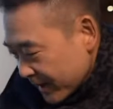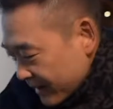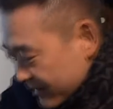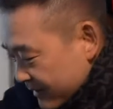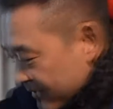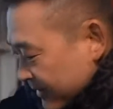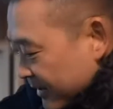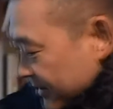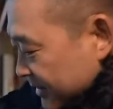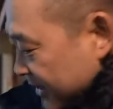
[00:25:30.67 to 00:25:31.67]
get
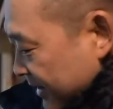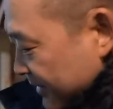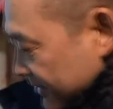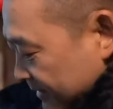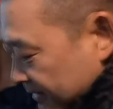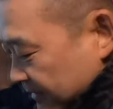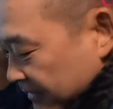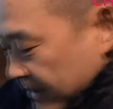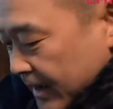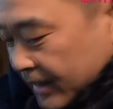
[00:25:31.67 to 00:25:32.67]
things like
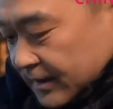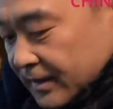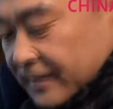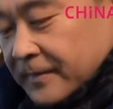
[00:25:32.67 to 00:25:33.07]
that.